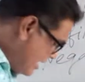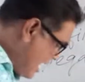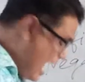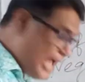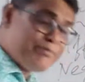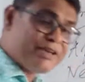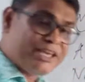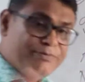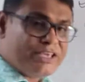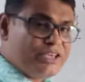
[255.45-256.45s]
I am
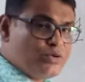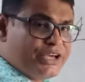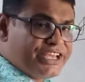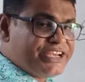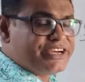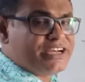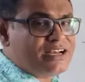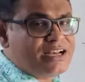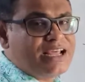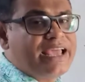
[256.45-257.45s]
giving you
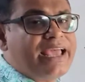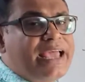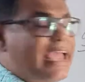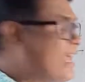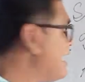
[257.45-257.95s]
here a